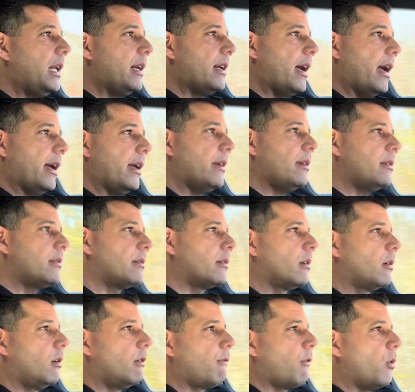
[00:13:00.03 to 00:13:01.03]
nice,
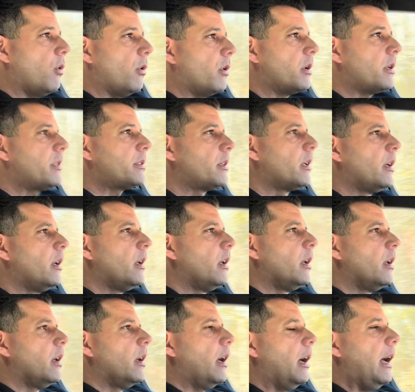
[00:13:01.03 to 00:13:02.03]
of course.
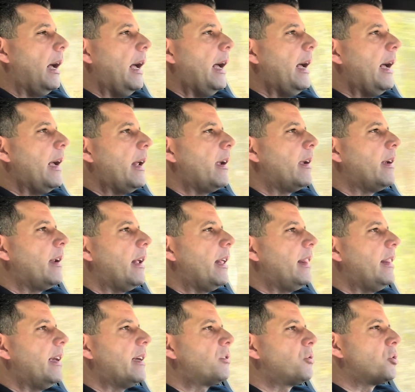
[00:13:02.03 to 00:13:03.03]

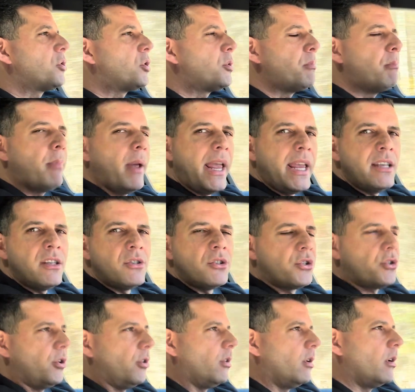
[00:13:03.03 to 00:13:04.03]
And the
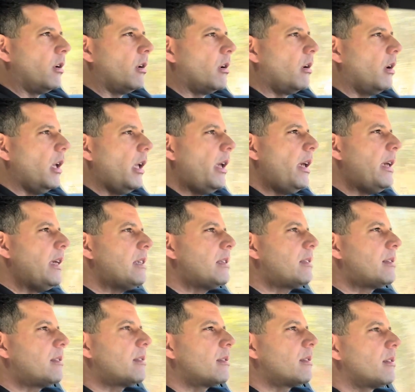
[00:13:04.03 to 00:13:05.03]
suspension
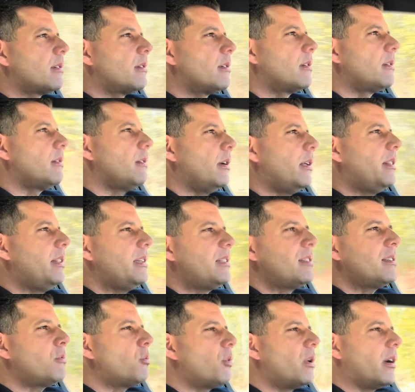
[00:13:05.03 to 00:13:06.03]
is, and this
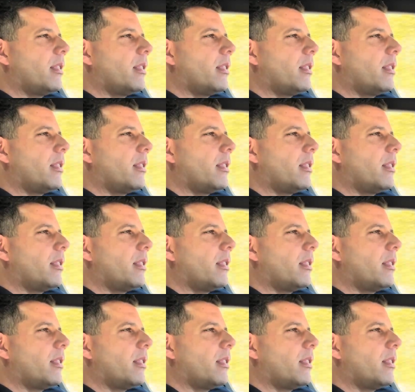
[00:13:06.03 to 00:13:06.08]
is where